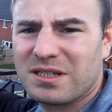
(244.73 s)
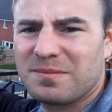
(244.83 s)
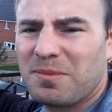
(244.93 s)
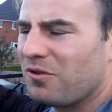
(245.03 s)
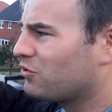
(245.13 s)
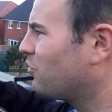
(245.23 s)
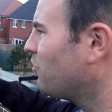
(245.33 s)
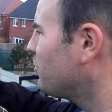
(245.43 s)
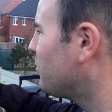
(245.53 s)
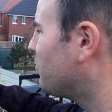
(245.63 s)
I suppose,
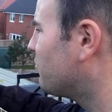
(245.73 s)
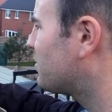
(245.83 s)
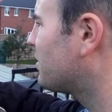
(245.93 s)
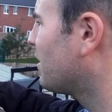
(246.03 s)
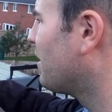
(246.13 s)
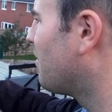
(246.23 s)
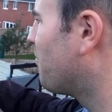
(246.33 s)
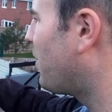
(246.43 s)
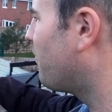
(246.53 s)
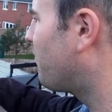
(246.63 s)
could use
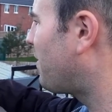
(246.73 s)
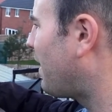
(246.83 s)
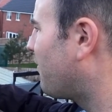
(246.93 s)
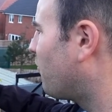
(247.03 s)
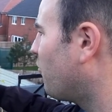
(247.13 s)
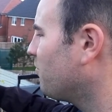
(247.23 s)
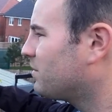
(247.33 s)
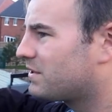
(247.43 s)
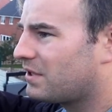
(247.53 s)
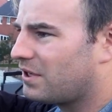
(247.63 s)
both
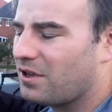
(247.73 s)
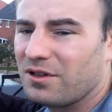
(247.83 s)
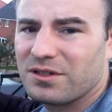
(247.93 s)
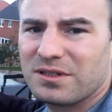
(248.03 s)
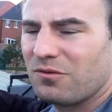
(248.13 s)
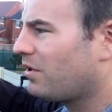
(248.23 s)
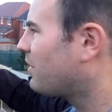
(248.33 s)
platforms. Can't, although